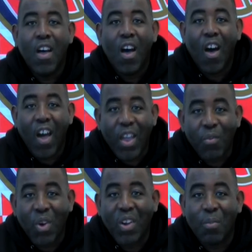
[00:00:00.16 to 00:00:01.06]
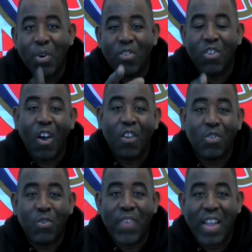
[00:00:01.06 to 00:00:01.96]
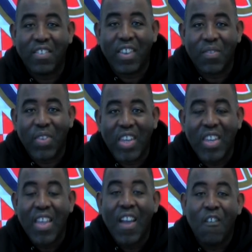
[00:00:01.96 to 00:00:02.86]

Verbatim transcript: Hi, welcome along to Arsenal Fan TV.